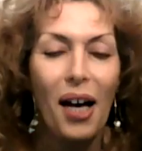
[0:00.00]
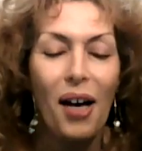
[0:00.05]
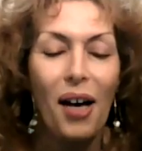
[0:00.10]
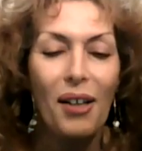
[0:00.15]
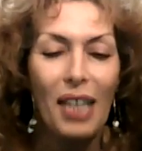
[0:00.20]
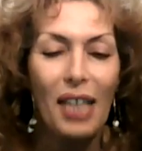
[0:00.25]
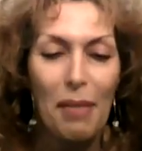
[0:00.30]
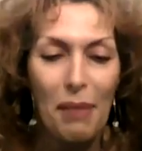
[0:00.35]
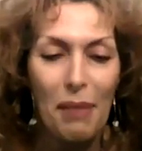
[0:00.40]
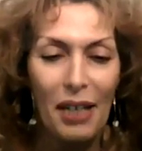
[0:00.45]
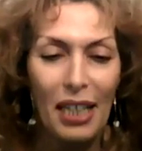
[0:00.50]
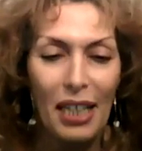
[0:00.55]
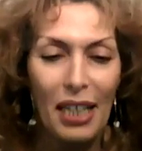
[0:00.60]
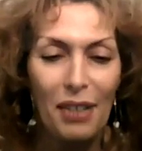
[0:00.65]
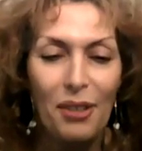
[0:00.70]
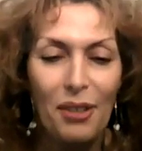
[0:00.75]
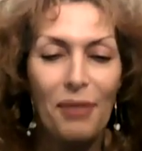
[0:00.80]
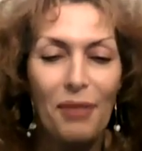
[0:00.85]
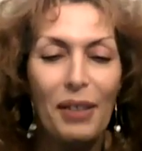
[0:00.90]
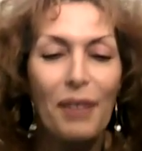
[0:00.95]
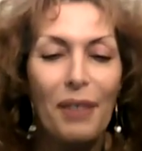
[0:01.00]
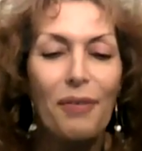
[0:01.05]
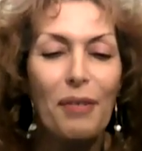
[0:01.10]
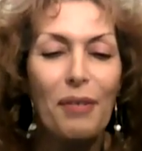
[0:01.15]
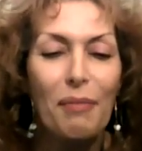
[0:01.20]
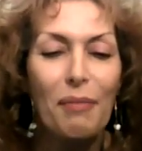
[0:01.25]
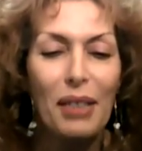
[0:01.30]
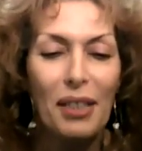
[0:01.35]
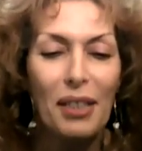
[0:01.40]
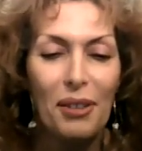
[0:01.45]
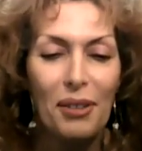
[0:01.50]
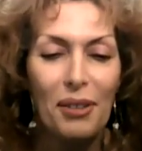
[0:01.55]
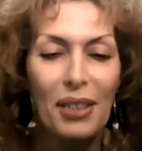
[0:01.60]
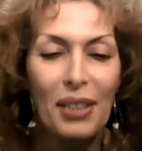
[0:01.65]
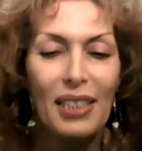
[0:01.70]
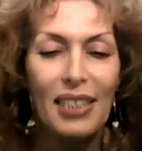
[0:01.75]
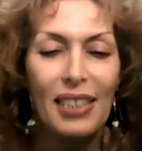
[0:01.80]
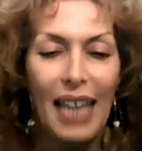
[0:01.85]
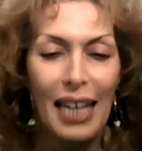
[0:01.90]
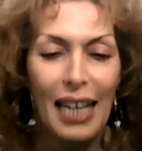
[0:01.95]
Okay, Mary, you're very familiar. You know
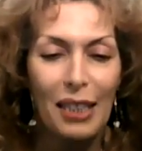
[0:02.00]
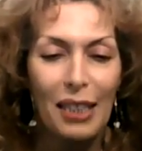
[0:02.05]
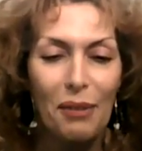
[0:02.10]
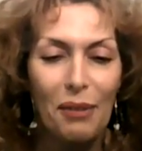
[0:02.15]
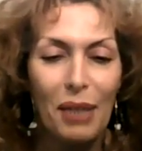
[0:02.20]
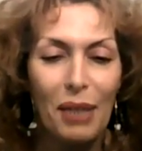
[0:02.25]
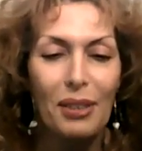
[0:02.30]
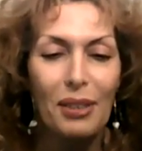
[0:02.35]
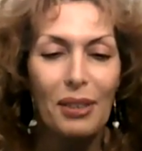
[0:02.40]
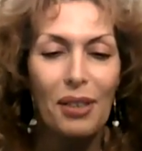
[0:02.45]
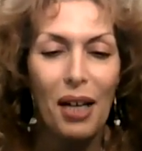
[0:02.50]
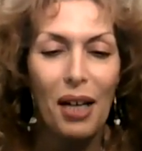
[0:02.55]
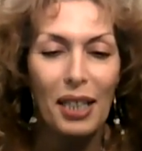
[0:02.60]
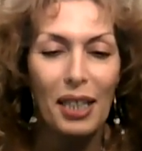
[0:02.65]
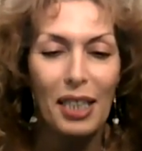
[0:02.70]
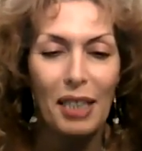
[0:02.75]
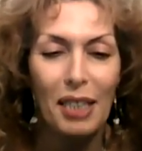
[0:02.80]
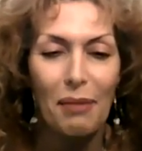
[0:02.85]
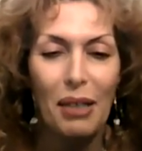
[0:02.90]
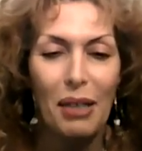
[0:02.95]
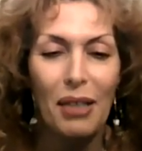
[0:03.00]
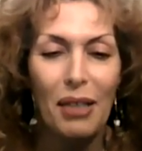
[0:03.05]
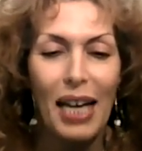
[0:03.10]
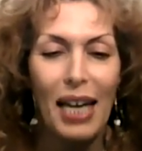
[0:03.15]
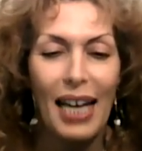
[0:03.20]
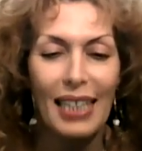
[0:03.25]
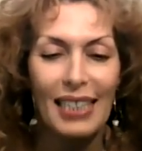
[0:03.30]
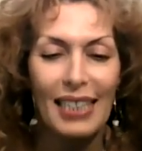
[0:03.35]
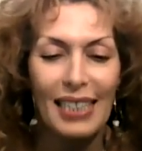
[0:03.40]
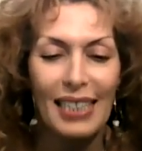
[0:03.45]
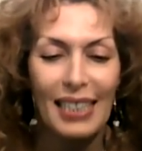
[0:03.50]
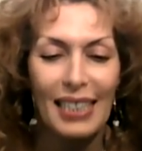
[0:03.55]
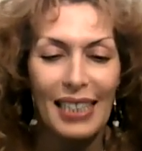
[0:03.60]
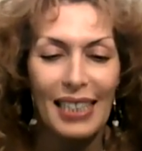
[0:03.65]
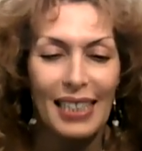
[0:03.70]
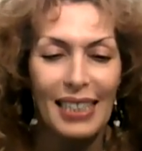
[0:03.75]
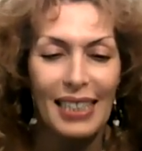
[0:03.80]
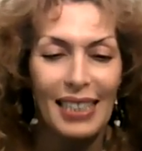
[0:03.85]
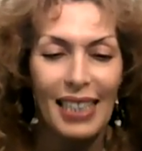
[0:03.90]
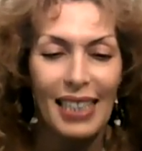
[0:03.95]
exactly what I was talking about. Excellent,
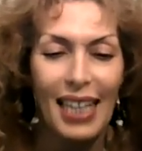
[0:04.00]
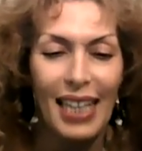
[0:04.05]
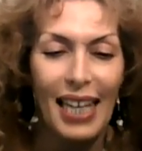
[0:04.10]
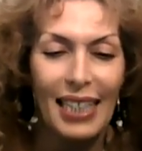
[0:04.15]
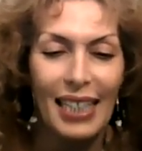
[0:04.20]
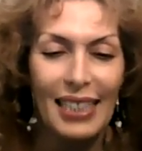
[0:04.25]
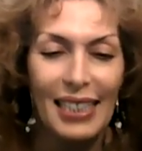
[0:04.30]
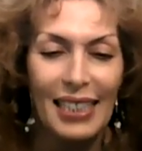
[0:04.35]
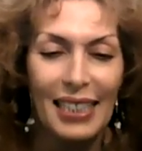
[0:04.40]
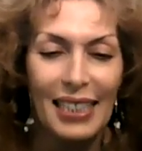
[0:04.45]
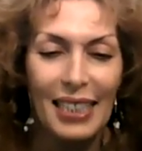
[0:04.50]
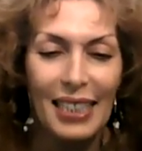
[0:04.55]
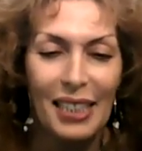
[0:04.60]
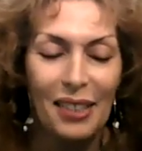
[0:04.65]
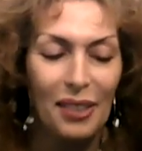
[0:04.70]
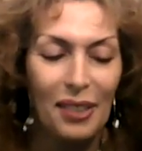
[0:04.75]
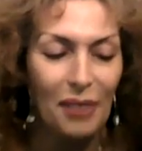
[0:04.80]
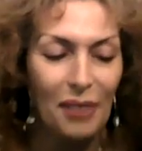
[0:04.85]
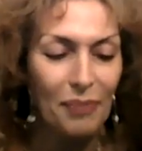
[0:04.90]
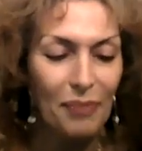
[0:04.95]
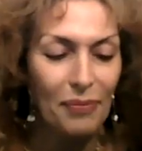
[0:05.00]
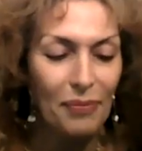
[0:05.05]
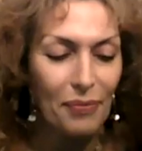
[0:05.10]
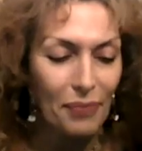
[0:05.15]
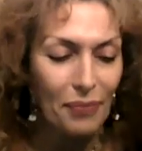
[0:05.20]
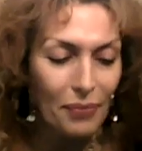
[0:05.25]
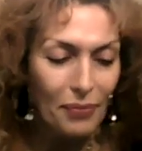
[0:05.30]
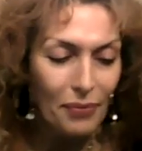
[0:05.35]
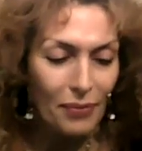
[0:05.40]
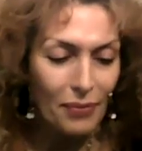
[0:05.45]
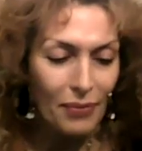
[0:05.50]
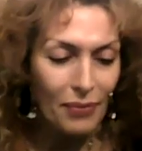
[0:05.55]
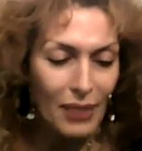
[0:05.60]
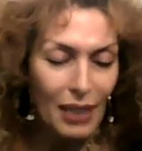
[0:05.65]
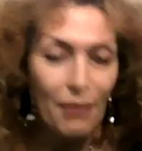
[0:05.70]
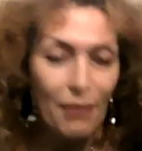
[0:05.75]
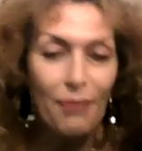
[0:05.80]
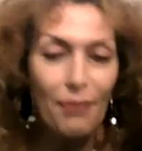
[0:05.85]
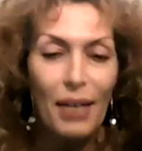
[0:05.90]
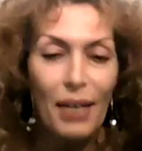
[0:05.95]
excellent.
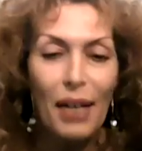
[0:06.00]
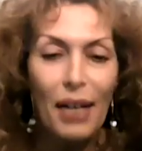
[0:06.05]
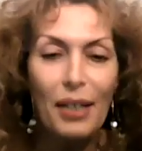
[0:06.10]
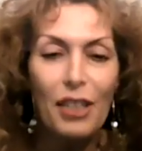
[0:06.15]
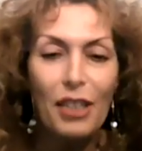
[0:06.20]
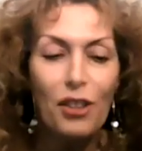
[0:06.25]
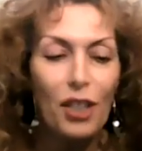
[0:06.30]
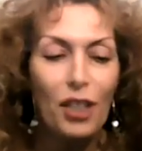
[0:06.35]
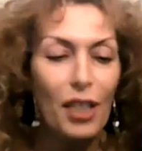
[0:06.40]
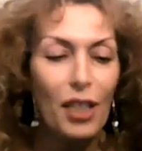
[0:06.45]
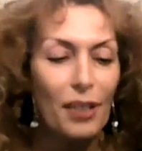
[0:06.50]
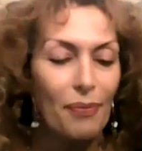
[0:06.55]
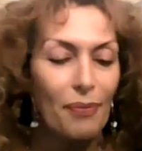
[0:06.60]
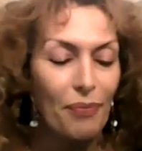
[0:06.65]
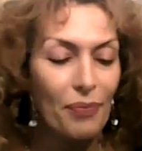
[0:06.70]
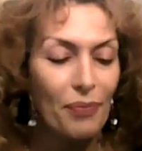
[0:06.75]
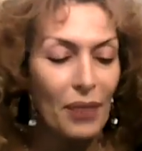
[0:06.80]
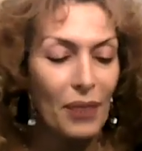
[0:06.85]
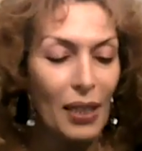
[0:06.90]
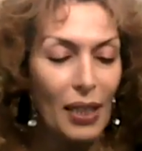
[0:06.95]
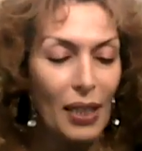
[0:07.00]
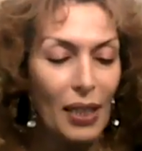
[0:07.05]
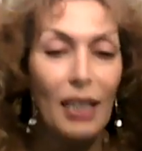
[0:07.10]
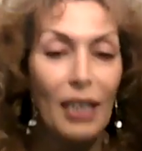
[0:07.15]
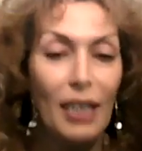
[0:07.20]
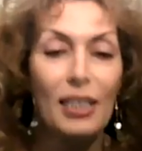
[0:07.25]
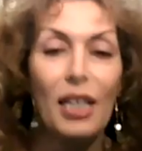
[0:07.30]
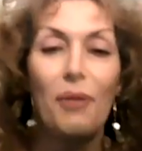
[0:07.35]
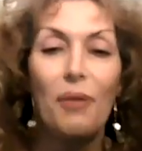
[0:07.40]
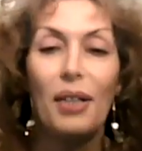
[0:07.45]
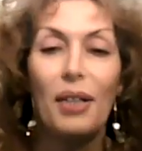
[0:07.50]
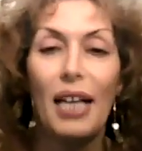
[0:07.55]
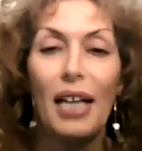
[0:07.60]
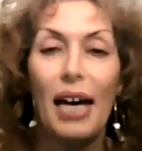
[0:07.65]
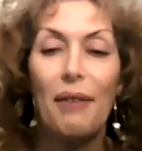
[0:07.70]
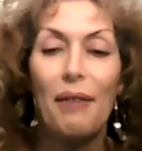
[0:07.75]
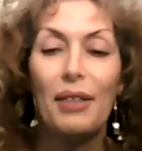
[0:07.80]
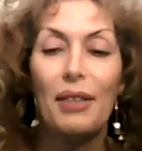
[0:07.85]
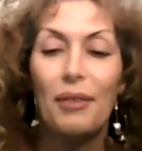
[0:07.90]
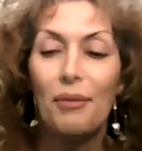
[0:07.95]
Very good. So we're
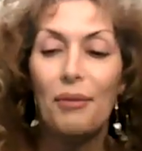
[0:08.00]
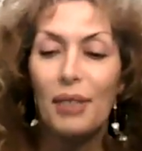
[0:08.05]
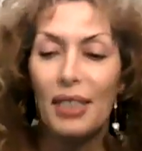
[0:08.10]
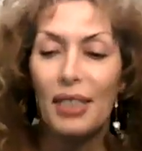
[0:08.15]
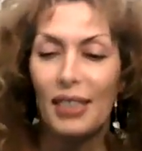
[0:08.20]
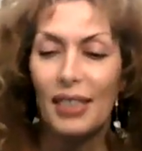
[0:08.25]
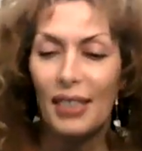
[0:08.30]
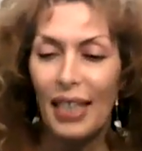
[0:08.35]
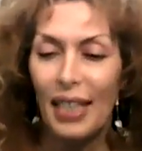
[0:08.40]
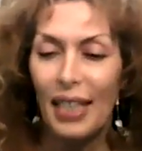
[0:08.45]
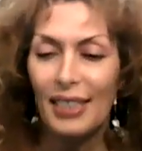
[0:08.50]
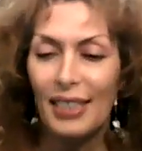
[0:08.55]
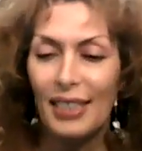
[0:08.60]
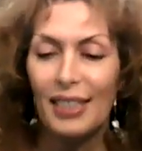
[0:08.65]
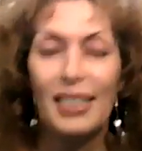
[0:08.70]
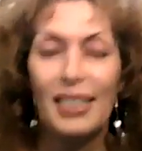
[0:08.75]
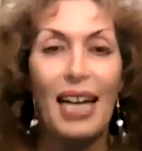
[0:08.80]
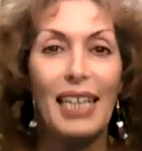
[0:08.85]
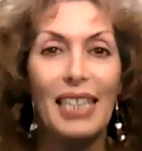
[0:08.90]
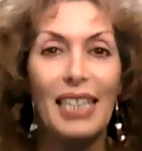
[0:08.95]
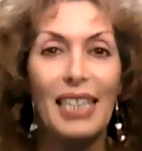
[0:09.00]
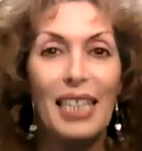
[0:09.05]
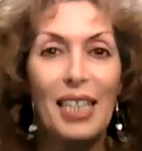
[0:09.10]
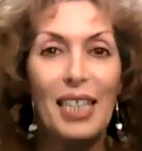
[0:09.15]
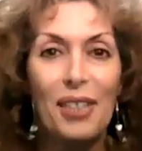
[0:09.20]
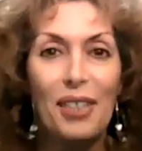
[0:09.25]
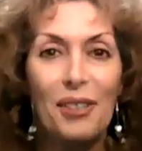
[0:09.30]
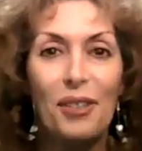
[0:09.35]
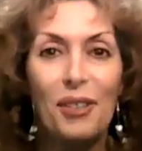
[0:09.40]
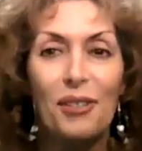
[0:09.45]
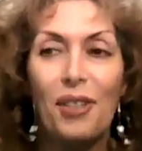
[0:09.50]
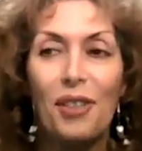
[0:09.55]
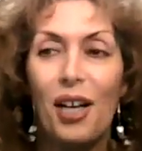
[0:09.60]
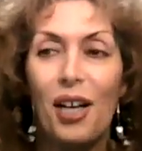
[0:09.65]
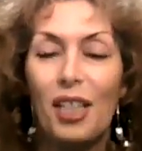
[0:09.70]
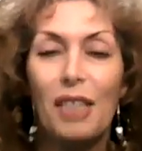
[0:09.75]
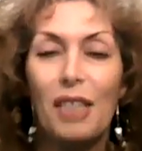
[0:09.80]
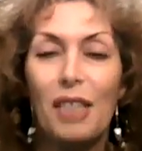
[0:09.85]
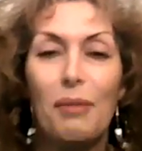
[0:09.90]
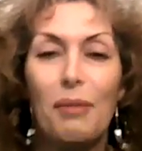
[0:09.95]
having a real nice night here,
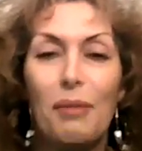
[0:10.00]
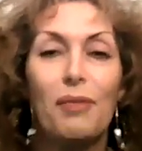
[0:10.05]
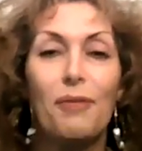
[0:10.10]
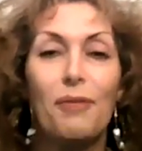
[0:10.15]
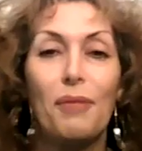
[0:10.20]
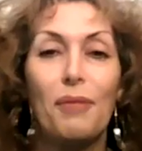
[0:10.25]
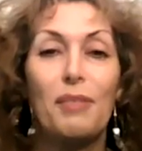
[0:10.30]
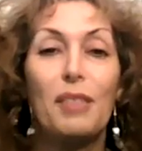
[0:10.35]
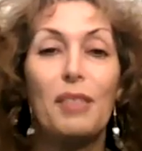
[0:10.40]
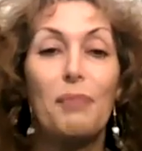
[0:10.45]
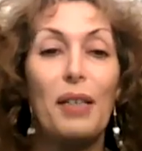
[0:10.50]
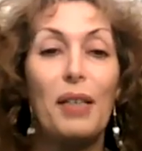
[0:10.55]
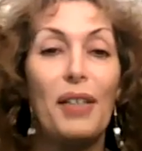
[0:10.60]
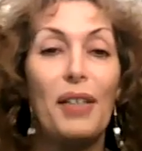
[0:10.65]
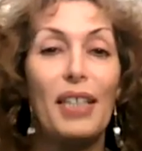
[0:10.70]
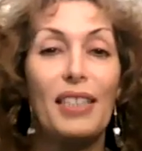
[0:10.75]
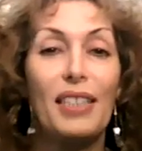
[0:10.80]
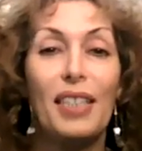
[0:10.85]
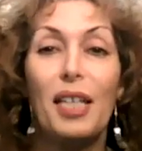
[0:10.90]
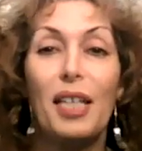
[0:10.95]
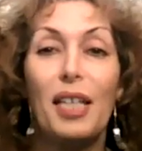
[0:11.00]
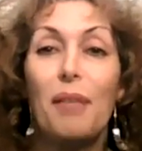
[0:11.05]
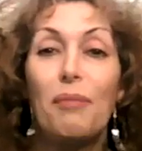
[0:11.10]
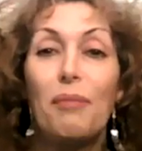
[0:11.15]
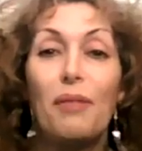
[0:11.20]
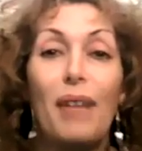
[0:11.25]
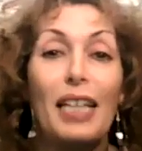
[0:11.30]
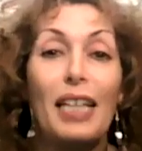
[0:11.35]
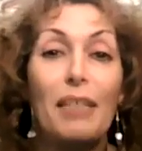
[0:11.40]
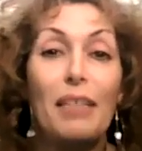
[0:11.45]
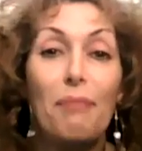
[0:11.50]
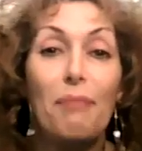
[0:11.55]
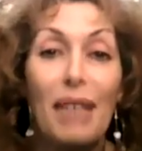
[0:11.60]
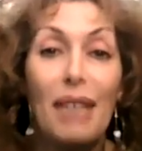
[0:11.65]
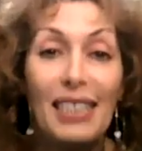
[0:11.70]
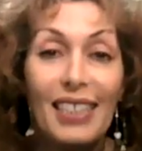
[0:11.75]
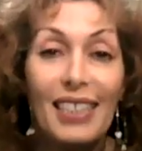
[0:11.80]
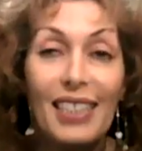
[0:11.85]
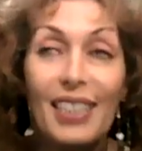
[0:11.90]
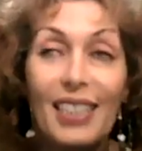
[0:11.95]
talking about from spirit, providing
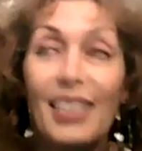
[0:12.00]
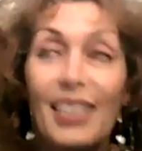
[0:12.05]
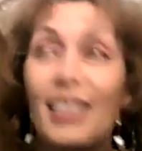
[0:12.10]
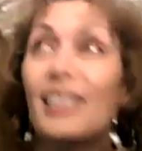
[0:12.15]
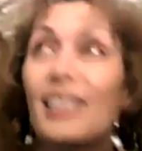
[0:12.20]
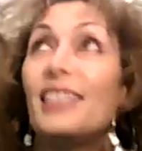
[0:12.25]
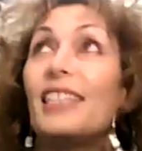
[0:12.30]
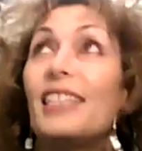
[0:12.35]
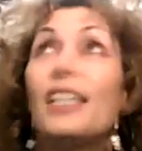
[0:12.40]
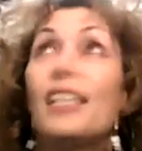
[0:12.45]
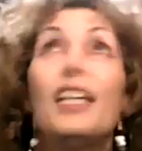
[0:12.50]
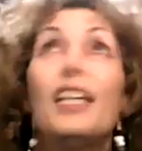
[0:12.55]
messages.